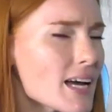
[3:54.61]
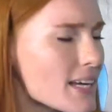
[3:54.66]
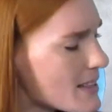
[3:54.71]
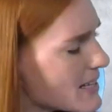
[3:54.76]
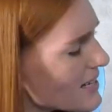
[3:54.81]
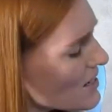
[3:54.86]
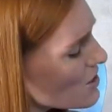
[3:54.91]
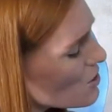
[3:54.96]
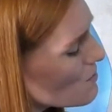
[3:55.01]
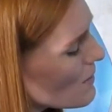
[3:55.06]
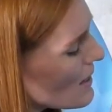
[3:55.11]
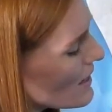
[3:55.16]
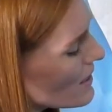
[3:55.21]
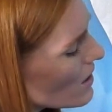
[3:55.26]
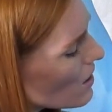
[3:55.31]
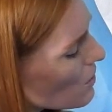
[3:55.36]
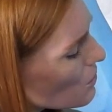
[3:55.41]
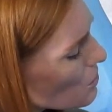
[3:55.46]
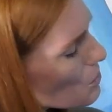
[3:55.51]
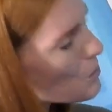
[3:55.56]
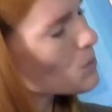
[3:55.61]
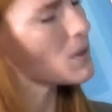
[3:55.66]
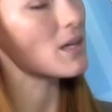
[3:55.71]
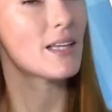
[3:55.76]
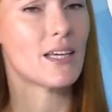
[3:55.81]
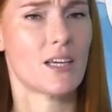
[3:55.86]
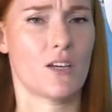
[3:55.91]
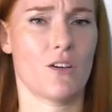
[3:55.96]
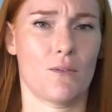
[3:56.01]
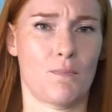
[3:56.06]
I think you made a
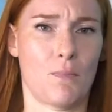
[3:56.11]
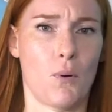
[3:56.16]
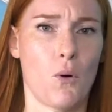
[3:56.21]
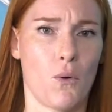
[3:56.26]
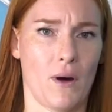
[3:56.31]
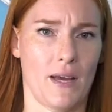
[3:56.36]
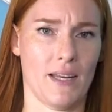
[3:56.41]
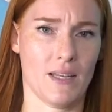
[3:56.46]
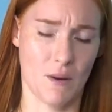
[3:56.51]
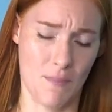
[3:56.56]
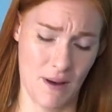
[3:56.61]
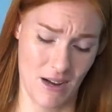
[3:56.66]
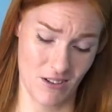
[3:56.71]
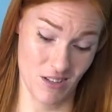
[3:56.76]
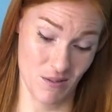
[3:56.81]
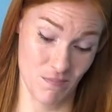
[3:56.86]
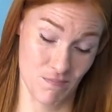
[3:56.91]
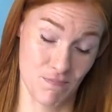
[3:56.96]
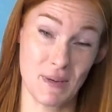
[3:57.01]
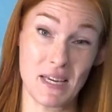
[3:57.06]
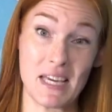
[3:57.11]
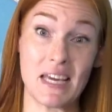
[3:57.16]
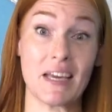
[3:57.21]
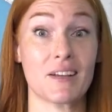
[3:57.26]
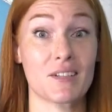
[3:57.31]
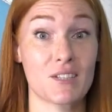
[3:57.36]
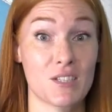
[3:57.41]
really good point about it being